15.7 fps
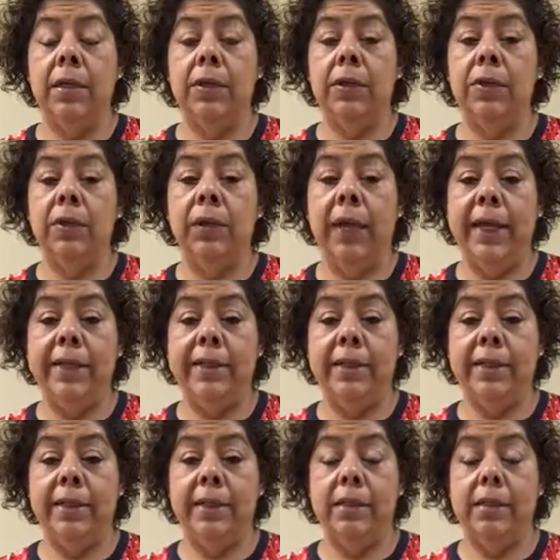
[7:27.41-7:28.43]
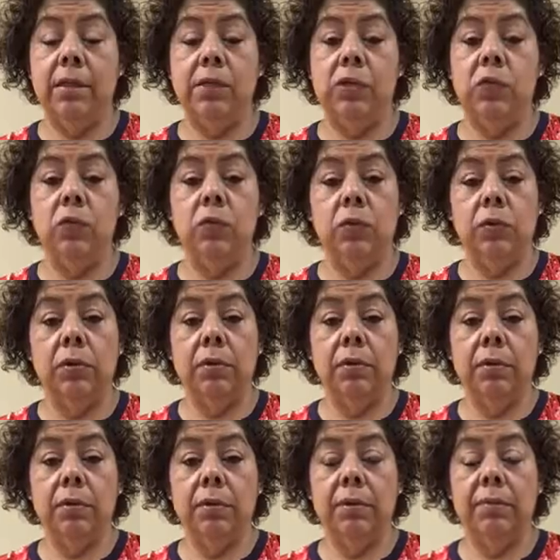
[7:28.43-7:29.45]
utilizing
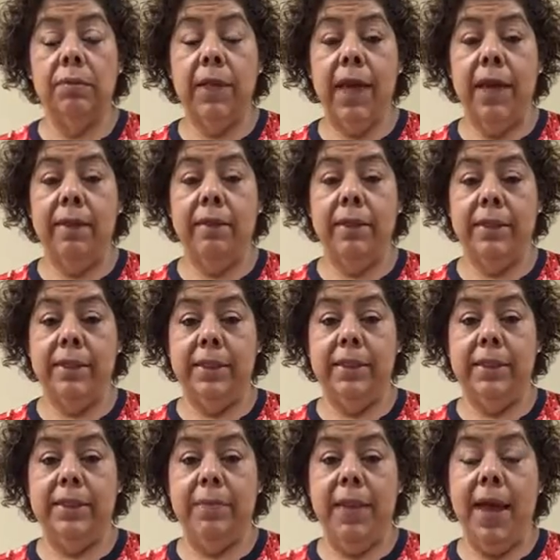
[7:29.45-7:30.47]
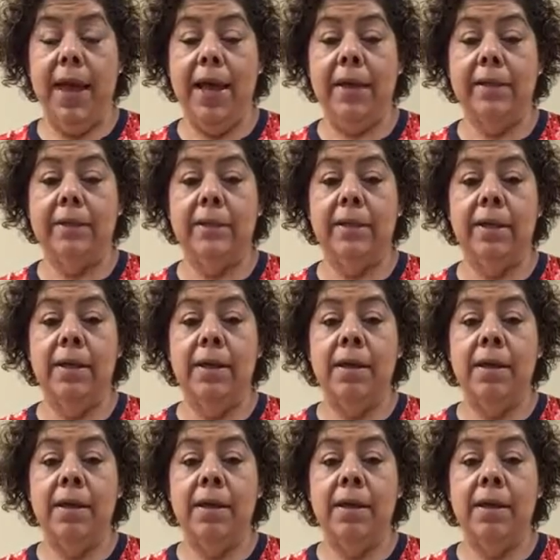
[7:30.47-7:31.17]
tools that the system has,